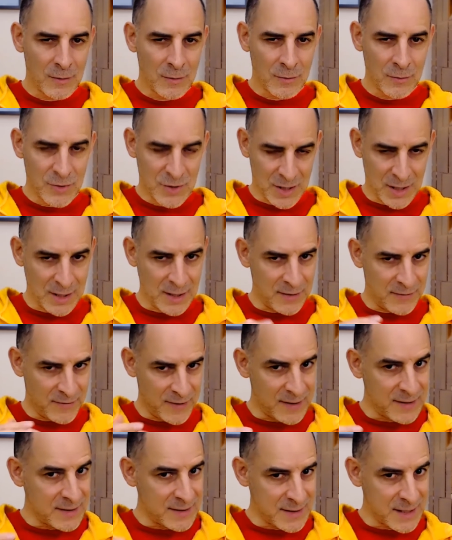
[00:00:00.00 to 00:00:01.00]
We generally
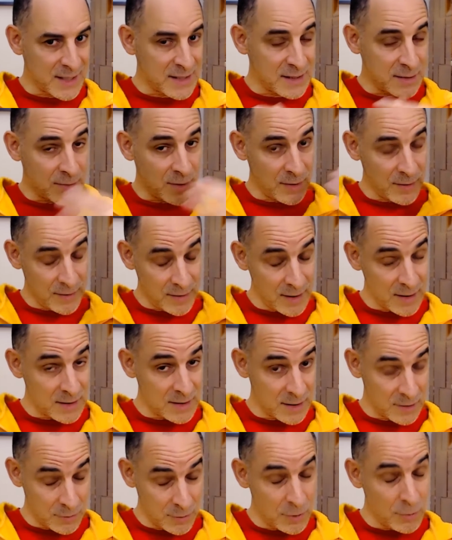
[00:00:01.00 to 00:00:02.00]
fantasize about things
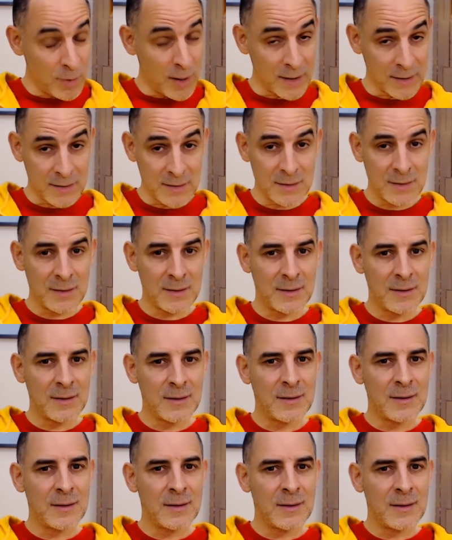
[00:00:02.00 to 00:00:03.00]
that we want.
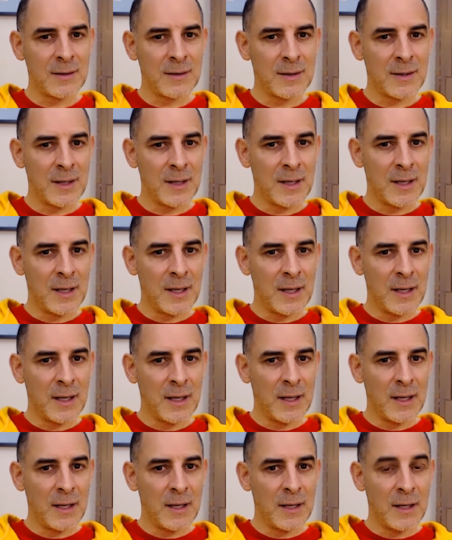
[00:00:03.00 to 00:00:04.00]

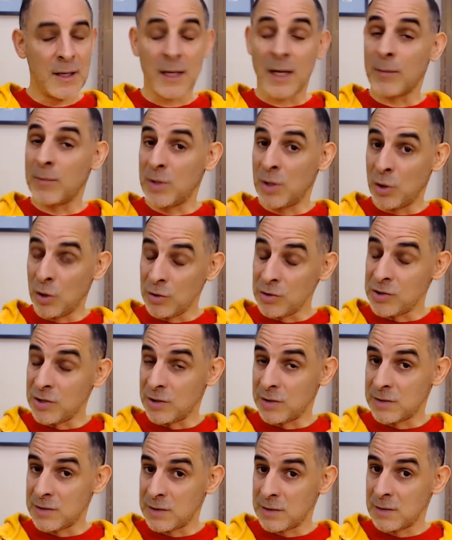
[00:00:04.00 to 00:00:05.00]
It can be
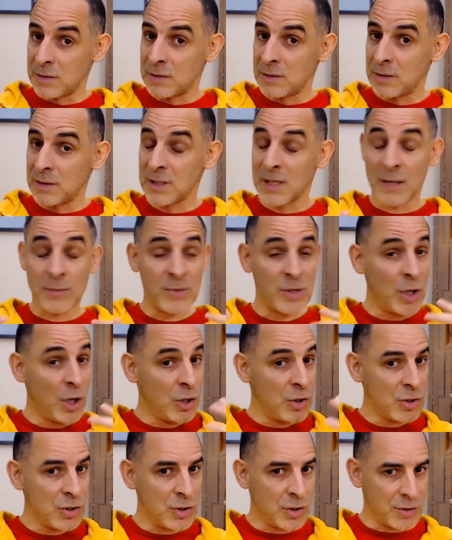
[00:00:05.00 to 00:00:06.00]
conscious. Can be
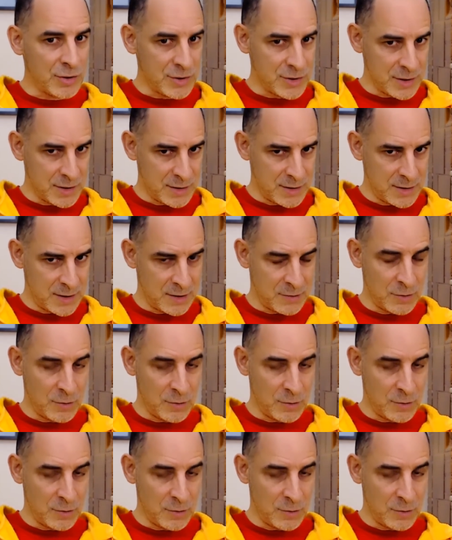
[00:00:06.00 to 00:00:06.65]
unconscious that